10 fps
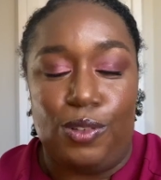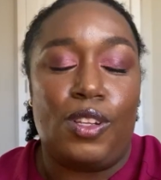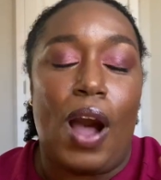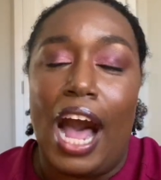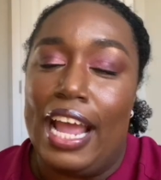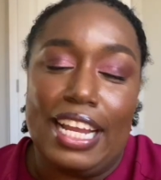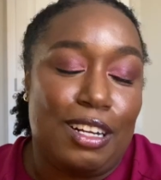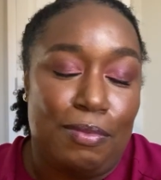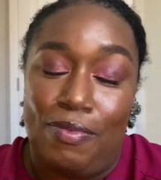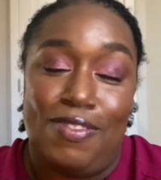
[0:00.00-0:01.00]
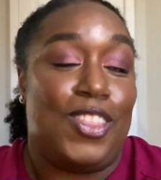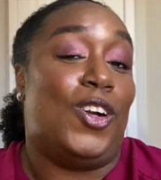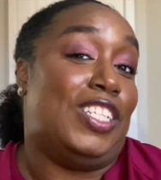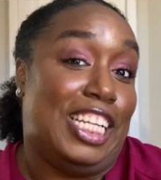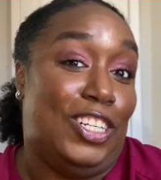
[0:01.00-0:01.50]
So I
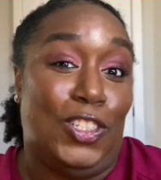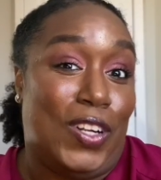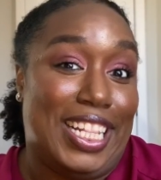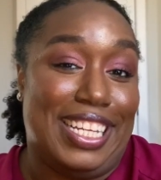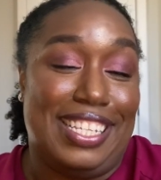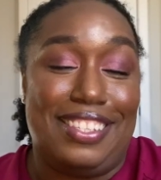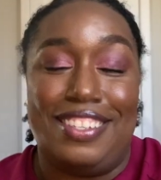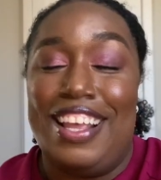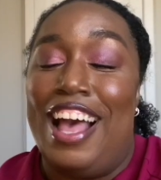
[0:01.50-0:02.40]
thoroughly enjoyed this.